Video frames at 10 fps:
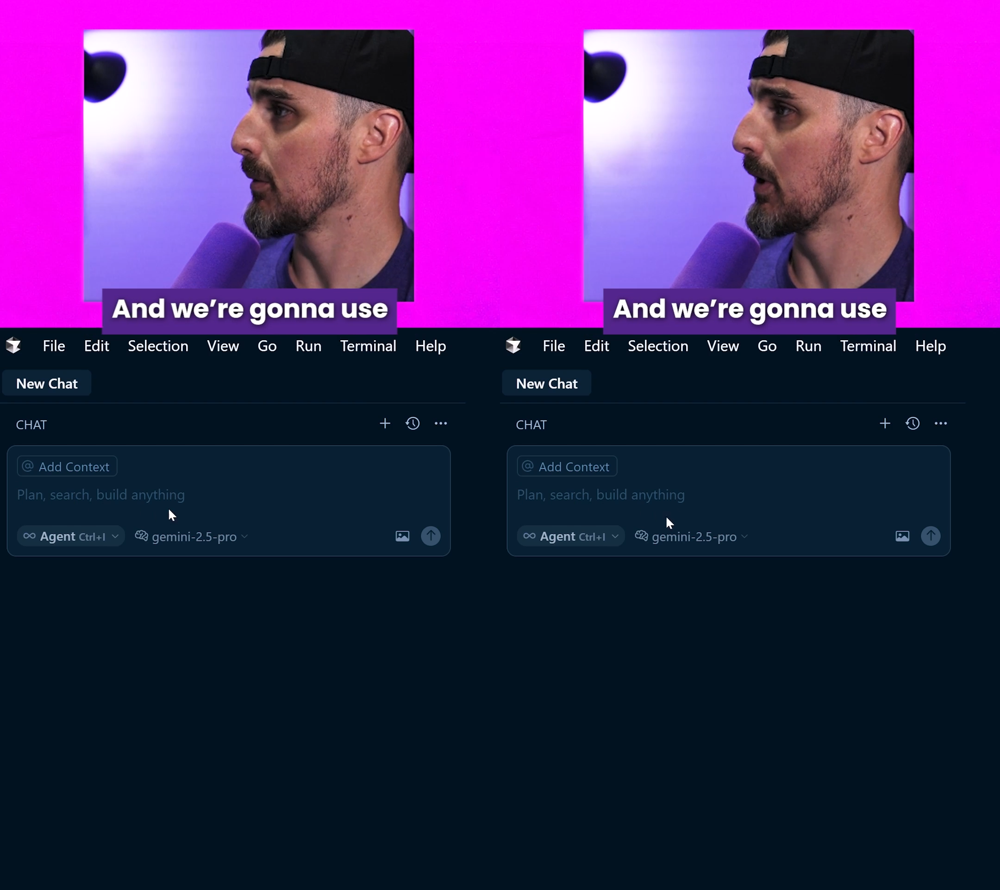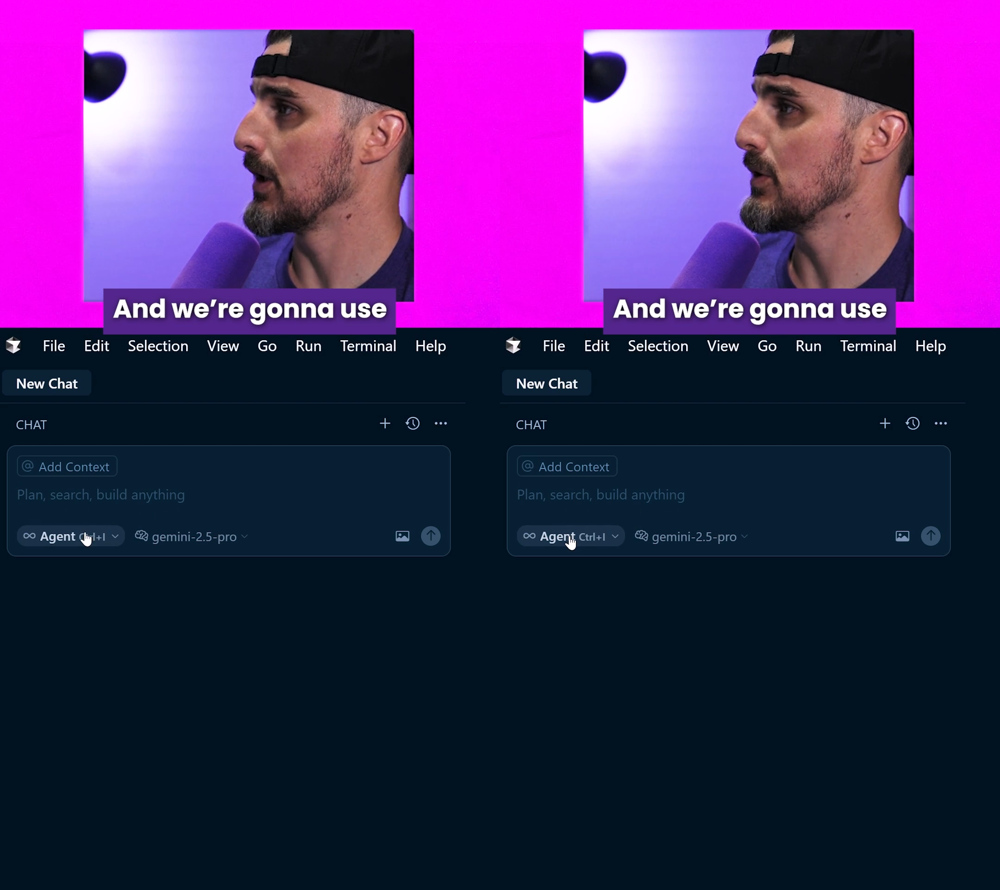All right,
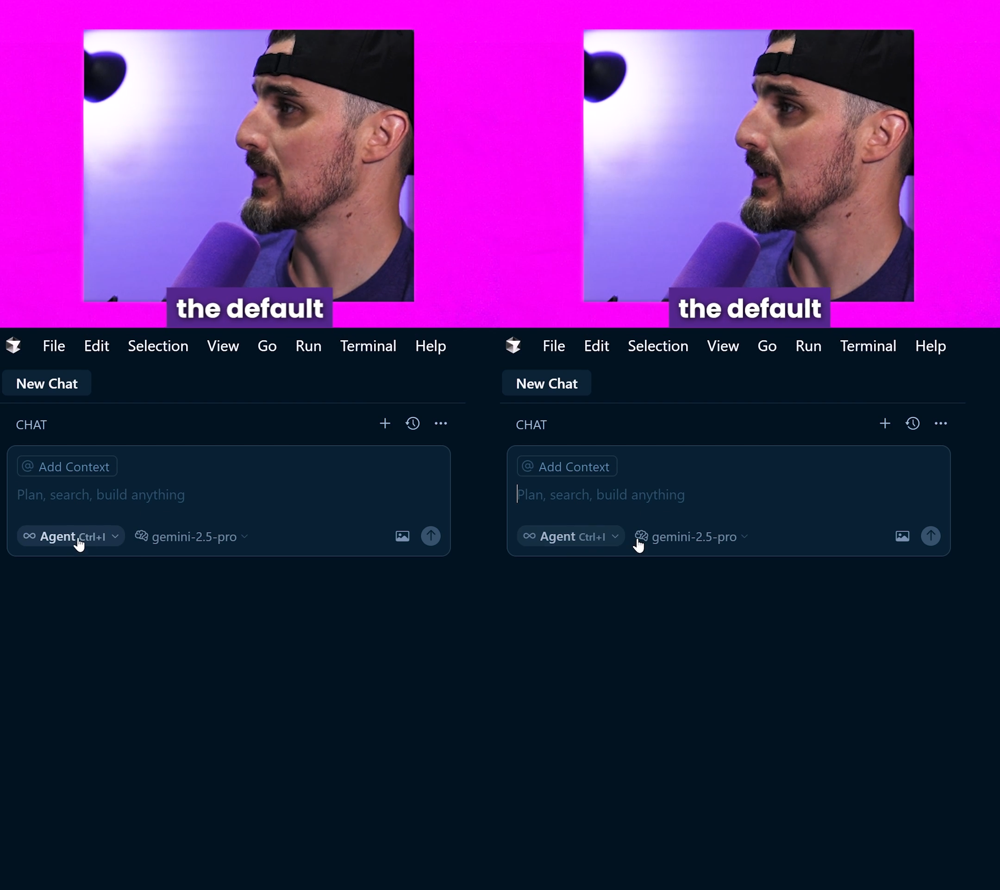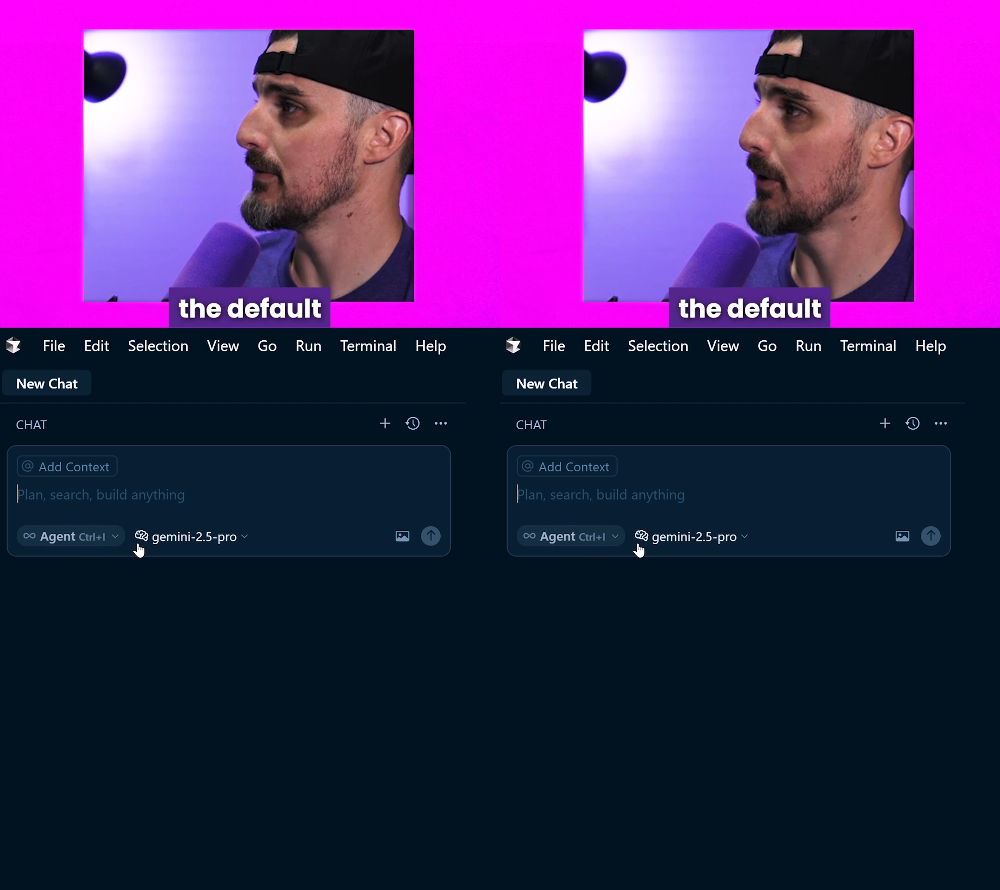we're gonna use
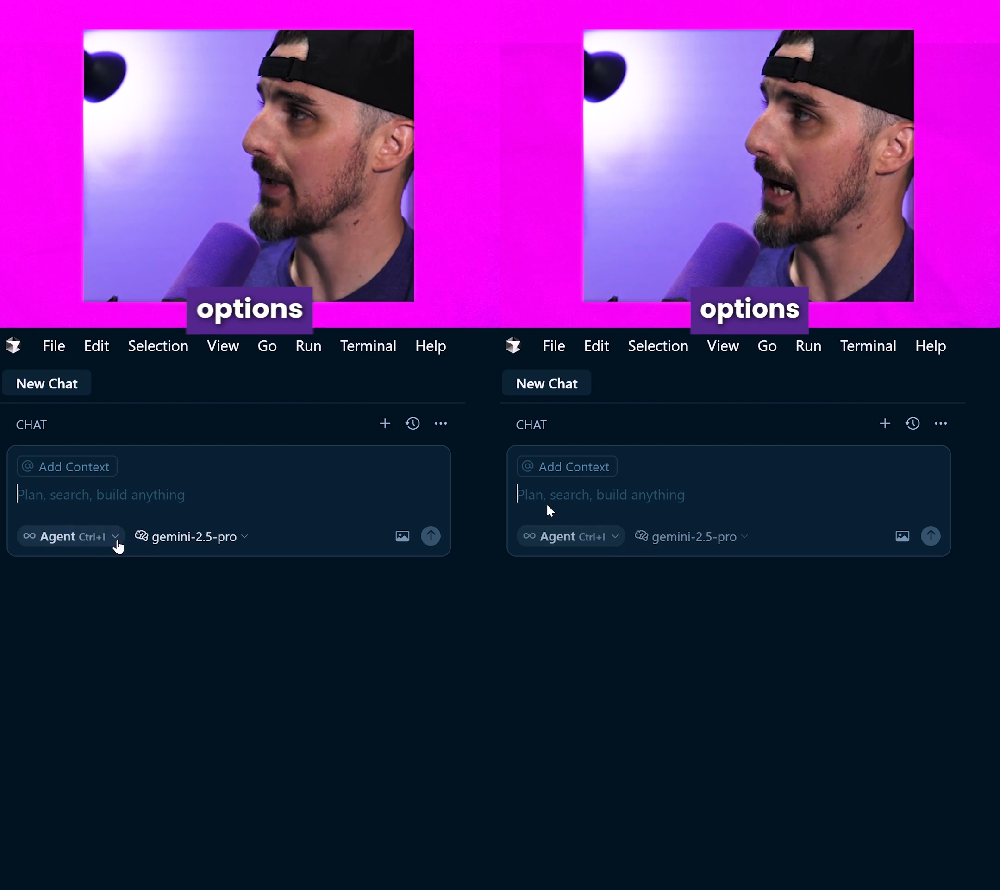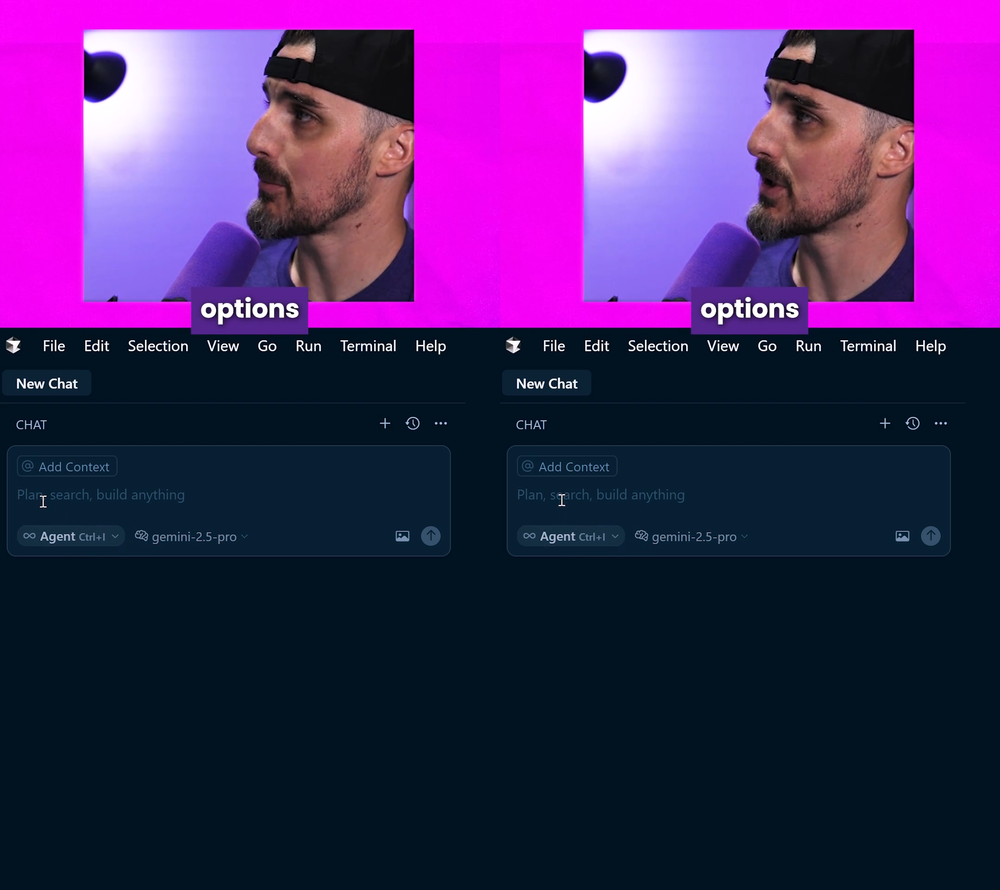the default
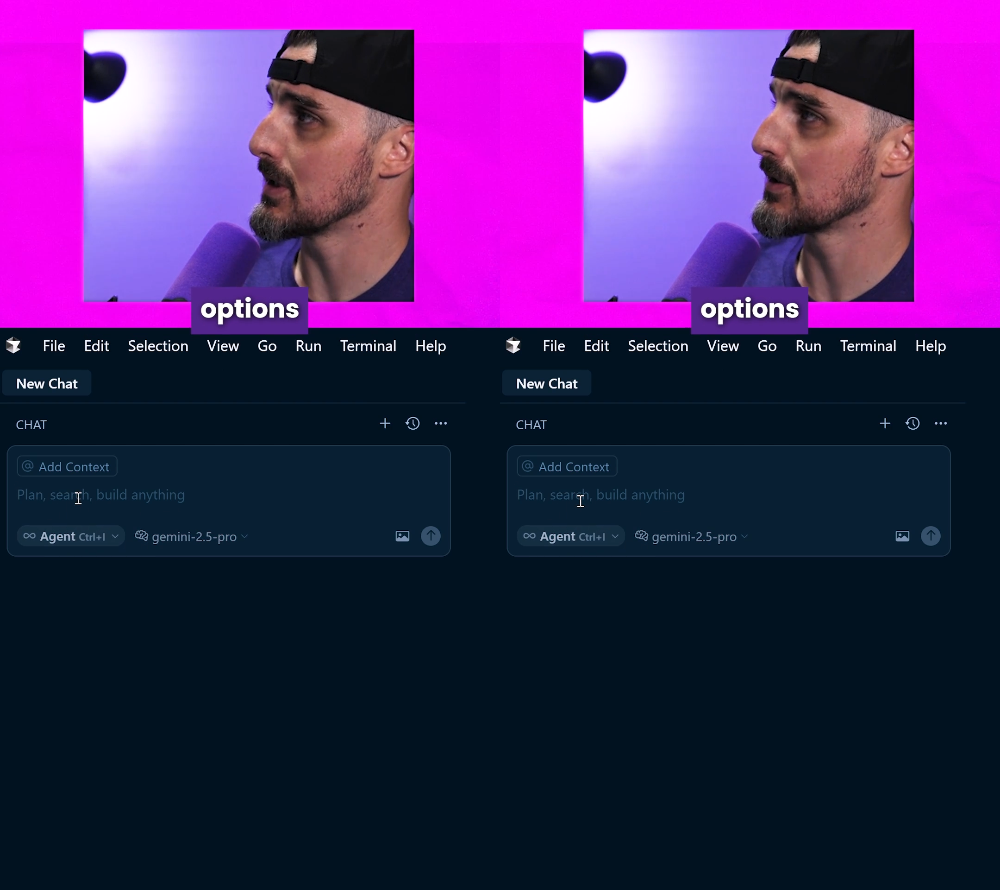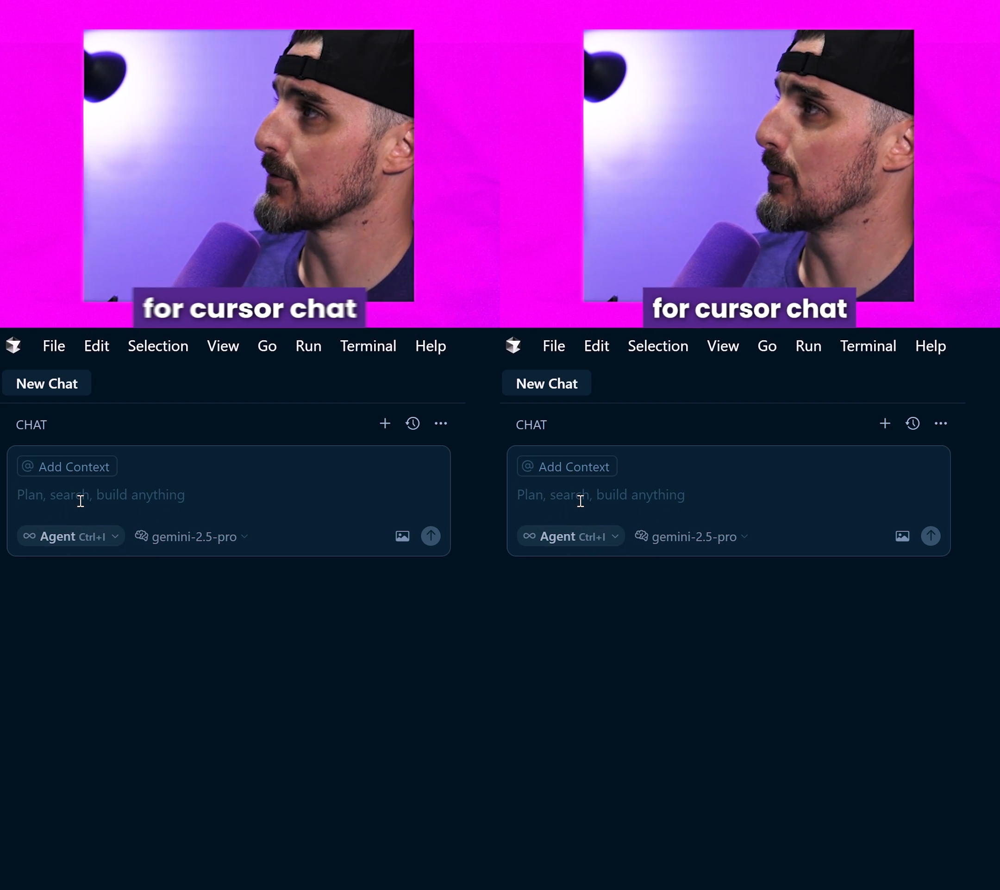options